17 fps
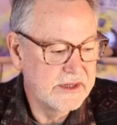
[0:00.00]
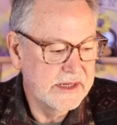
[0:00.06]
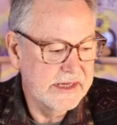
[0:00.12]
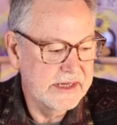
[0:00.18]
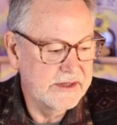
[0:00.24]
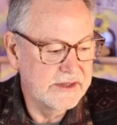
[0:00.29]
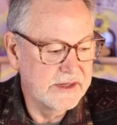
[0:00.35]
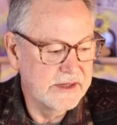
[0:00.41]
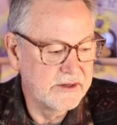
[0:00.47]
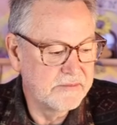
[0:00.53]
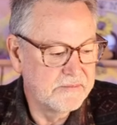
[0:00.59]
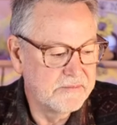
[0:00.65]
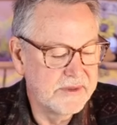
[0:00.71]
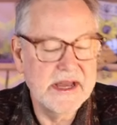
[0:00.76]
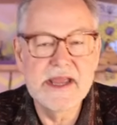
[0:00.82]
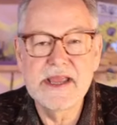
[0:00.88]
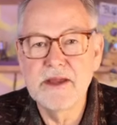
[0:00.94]
And
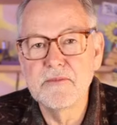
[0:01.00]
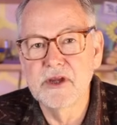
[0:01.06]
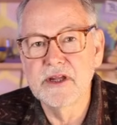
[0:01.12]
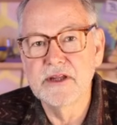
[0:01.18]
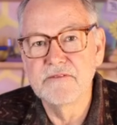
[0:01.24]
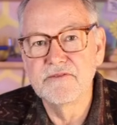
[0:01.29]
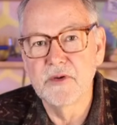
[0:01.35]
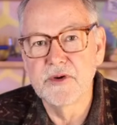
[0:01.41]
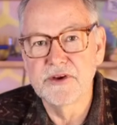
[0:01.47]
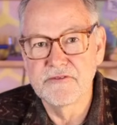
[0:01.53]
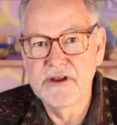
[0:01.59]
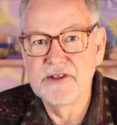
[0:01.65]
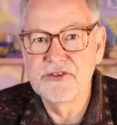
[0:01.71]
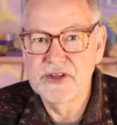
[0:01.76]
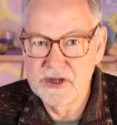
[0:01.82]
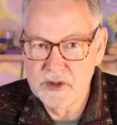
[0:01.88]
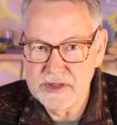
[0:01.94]
but I am looking forward to
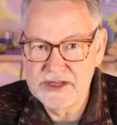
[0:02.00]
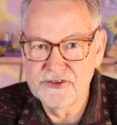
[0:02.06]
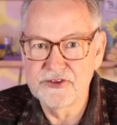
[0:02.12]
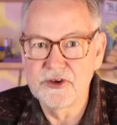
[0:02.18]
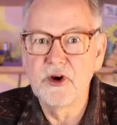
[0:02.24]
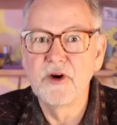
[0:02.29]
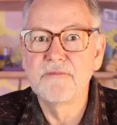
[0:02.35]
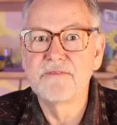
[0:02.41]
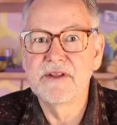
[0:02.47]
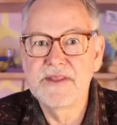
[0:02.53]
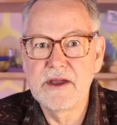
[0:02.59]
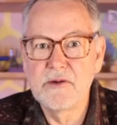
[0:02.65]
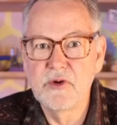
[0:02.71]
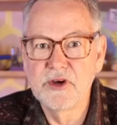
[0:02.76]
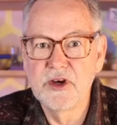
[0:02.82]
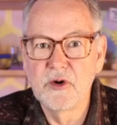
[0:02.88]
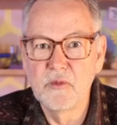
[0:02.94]
raising queens, so hopefully
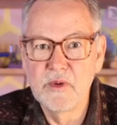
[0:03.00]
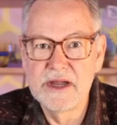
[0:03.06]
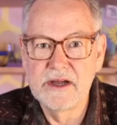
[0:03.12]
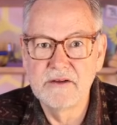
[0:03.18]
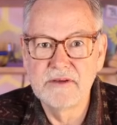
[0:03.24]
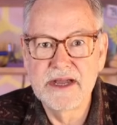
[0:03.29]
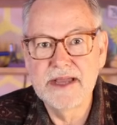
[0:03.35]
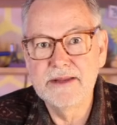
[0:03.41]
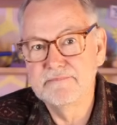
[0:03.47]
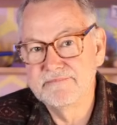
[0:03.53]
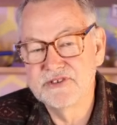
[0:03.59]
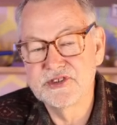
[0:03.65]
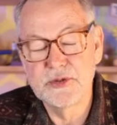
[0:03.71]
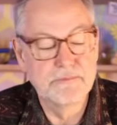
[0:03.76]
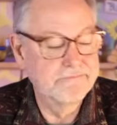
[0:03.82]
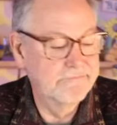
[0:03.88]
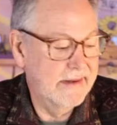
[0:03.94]
that will go well. I
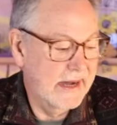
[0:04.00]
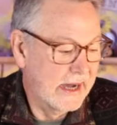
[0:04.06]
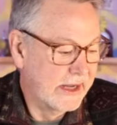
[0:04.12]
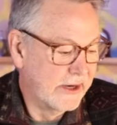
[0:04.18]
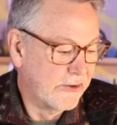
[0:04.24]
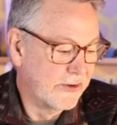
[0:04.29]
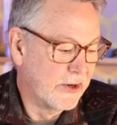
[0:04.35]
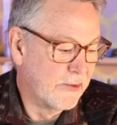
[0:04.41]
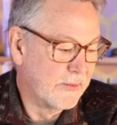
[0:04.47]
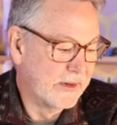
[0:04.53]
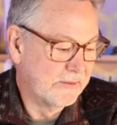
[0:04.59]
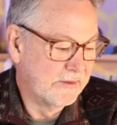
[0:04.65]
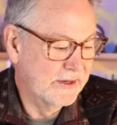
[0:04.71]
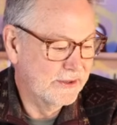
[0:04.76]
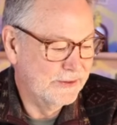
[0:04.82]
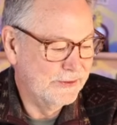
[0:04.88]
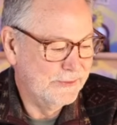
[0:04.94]
don't know what I'm
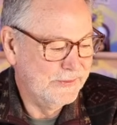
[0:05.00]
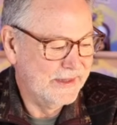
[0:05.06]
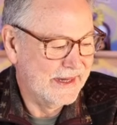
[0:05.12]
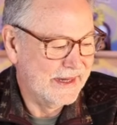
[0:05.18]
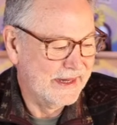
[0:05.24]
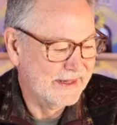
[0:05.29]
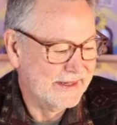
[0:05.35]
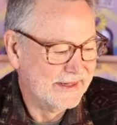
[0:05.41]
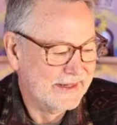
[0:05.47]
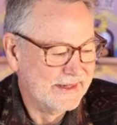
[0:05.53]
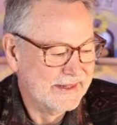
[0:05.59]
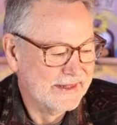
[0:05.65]
going to do yet.